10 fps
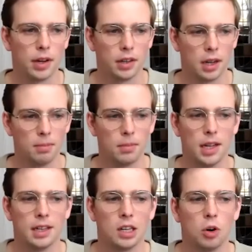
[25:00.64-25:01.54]
them,
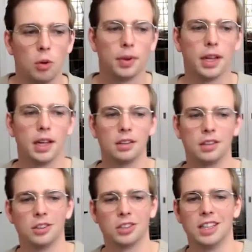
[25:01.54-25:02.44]
and then copying
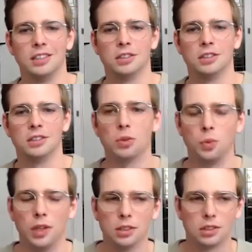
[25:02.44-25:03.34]
those installed
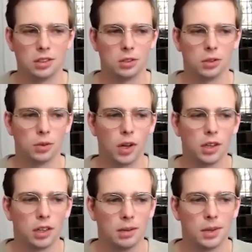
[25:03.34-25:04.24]
wheels into our
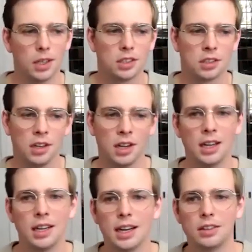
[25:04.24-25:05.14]
runner image,
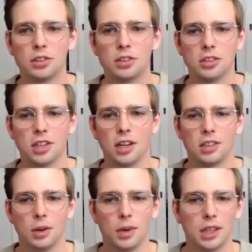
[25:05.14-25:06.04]
it turns out
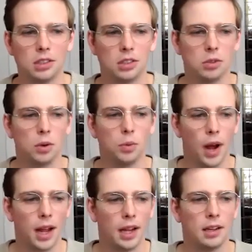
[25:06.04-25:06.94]
that we can do
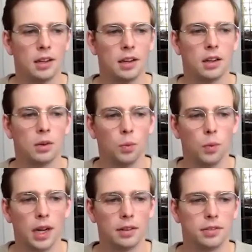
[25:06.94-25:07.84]
away
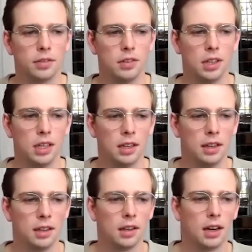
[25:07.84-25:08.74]
with the
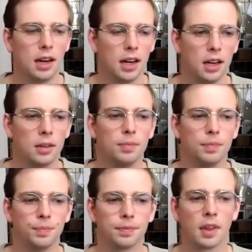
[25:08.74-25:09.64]

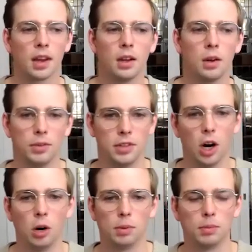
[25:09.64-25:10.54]

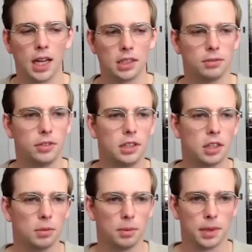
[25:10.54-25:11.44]
OpenBlast and
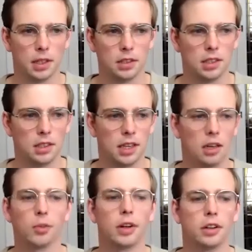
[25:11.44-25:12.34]
FreeType dependencies in
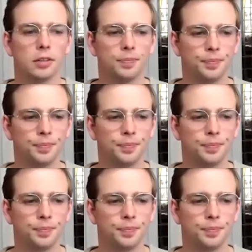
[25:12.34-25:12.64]
our runner.